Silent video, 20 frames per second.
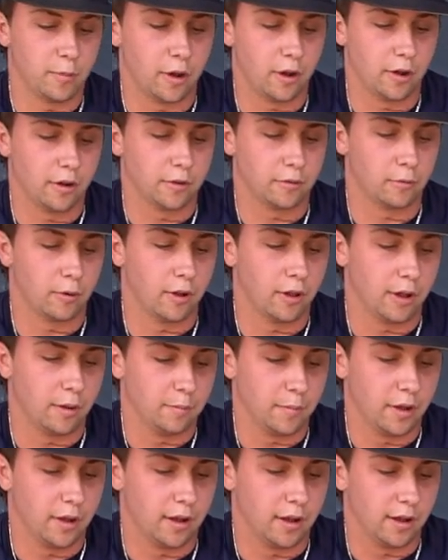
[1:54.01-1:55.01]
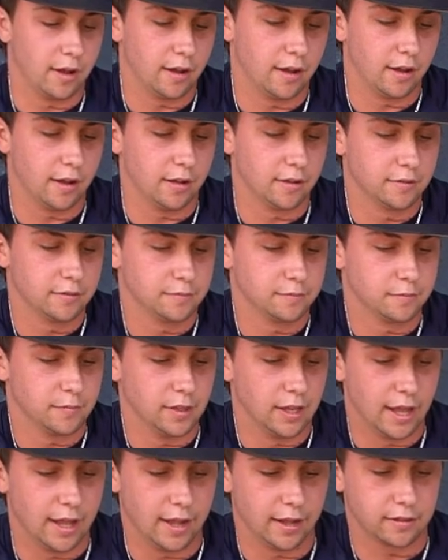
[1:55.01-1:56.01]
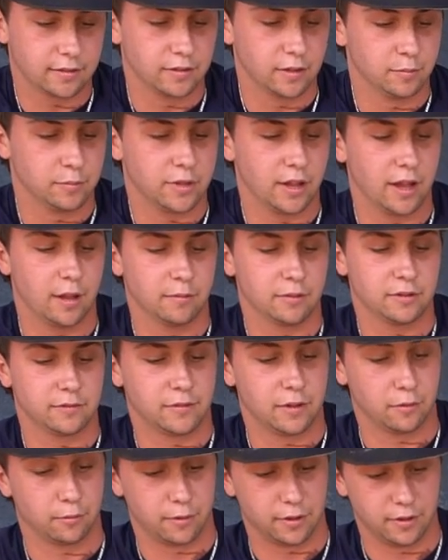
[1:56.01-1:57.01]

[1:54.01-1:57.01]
ball to roll up my legs sometimes if they're